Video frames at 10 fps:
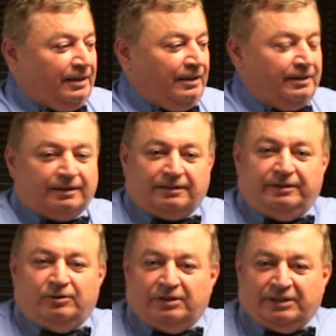
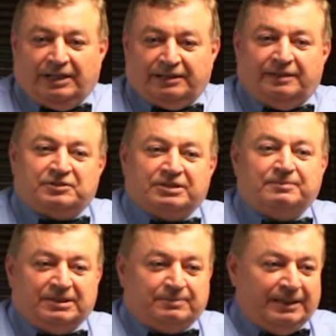Correctly on that. I
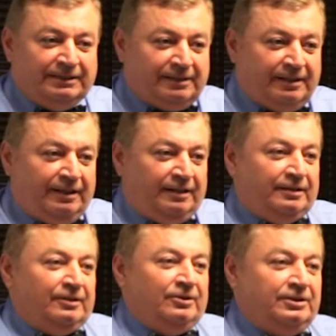just missed my
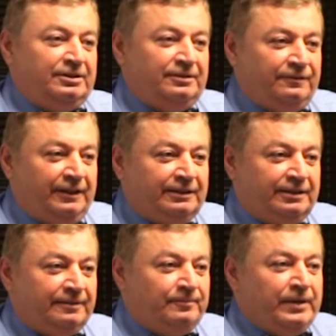train, not
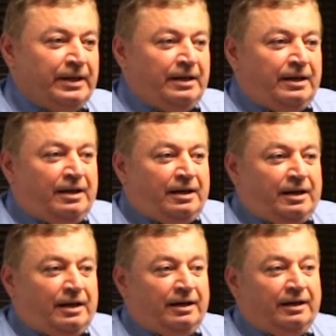defected.
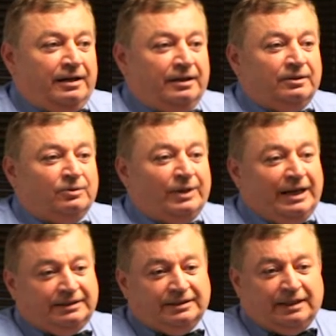And
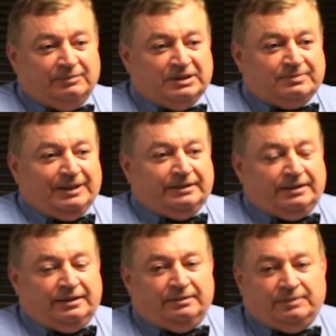why did I miss my
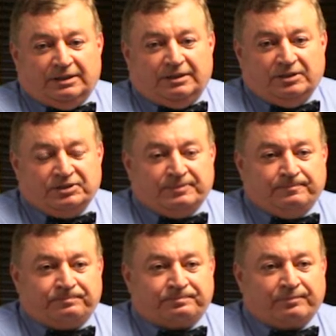train?
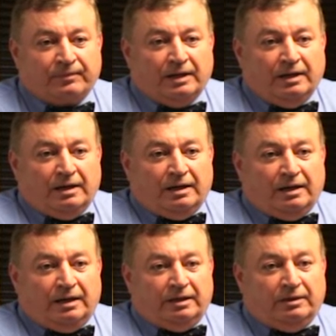Because
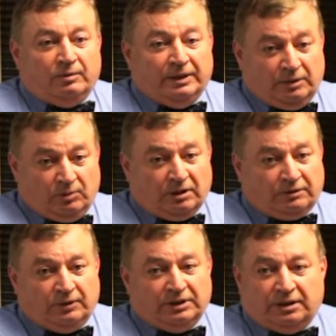when I
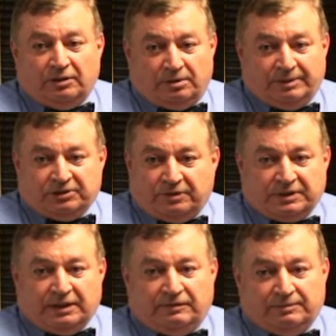worked for the
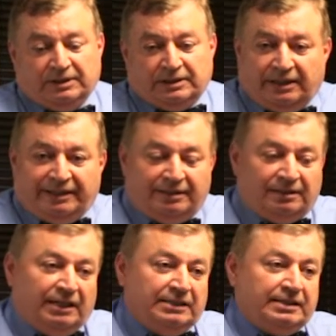Gorbachev's government, I
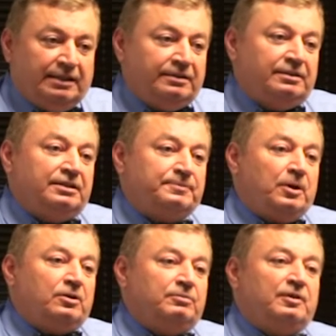realized that this
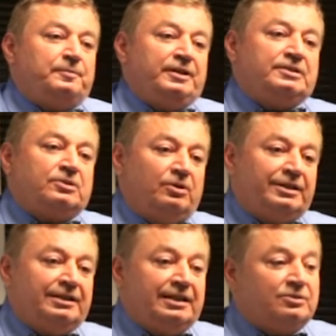program of
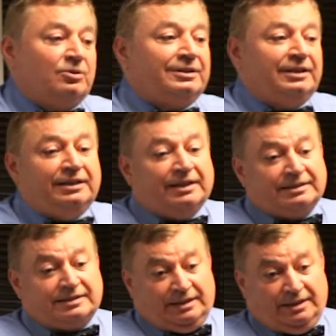perestroika does not lead
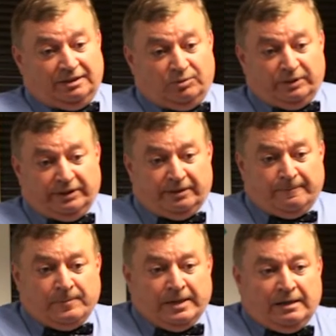us anywhere.
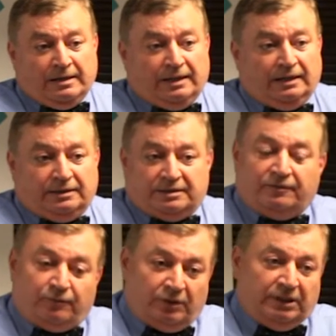That it's
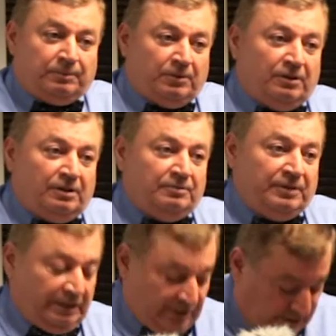a phony program
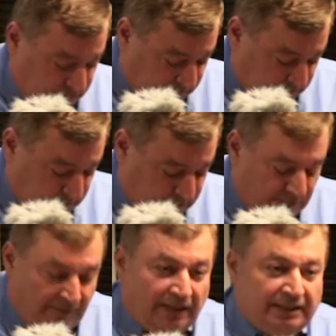that is
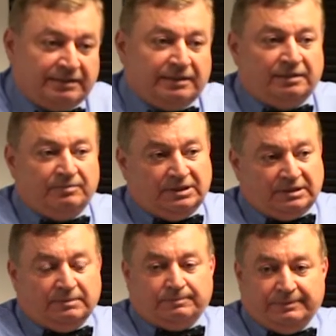ill-devised and
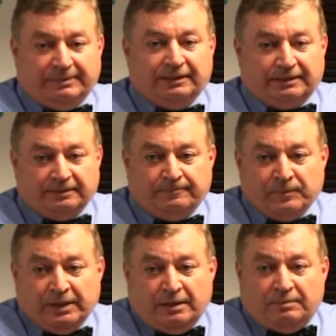misimplemented.
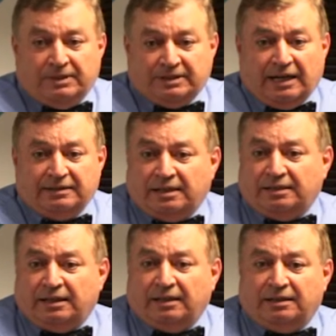Besides
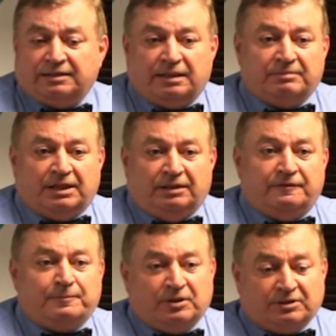that, I had some kind
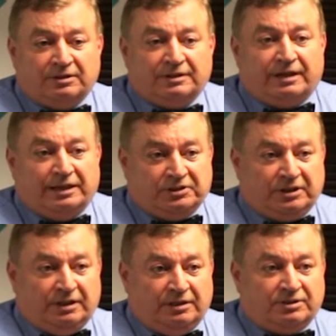of personal grudge
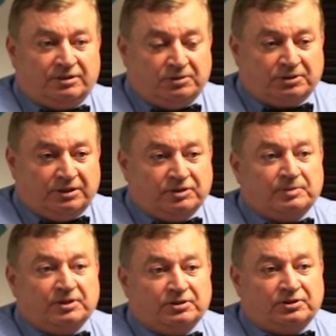against
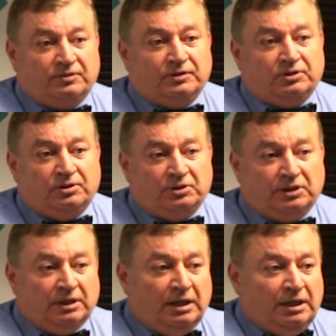socialism in the Soviet
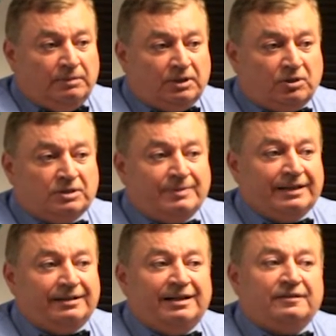Union because
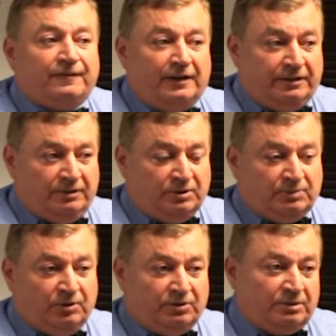my grandfather
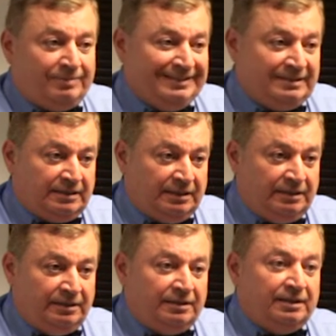was murdered by
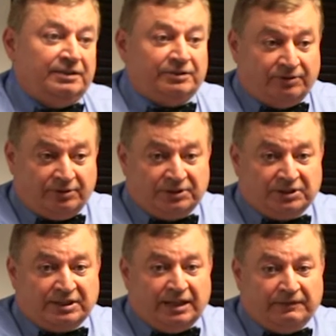Stalin in
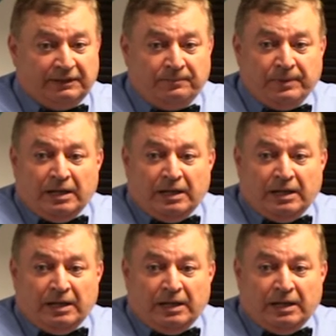1937.